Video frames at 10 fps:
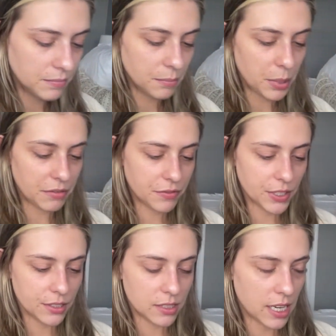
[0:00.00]
But
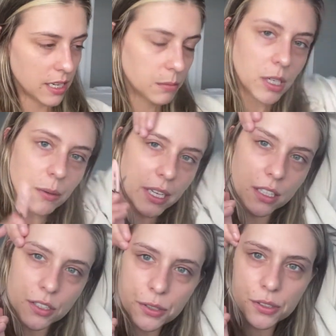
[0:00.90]
first I am going
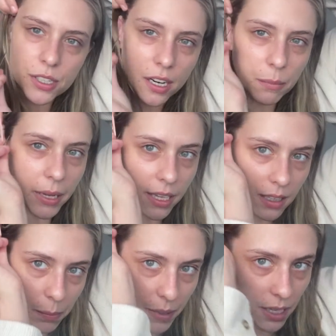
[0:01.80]
to start by
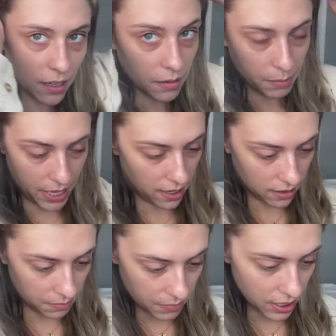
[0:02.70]
clipping
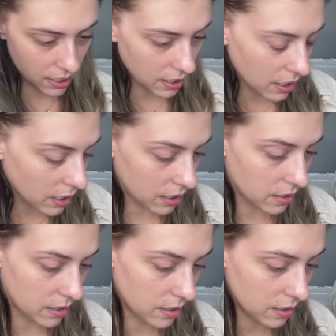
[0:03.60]
back my
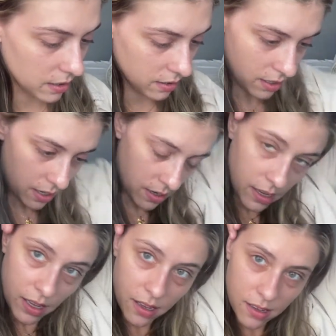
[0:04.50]
hair.
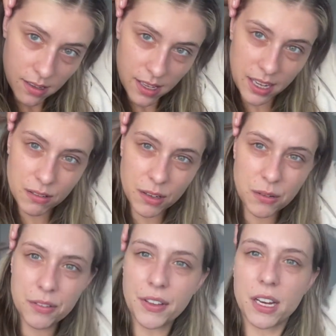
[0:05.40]
I don't know
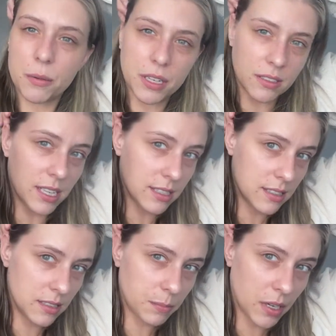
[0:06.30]
if anyone else has
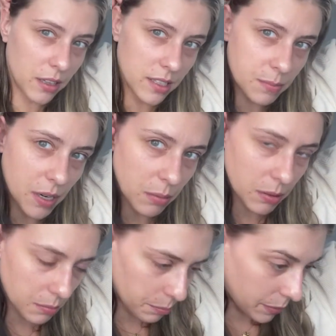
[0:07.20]
this
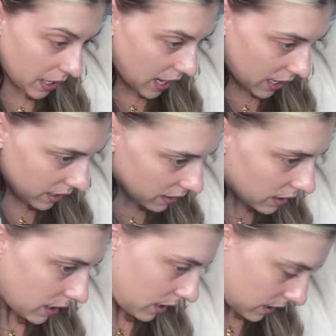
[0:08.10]
problem, but I
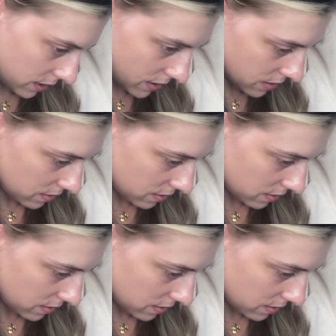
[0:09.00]
can't.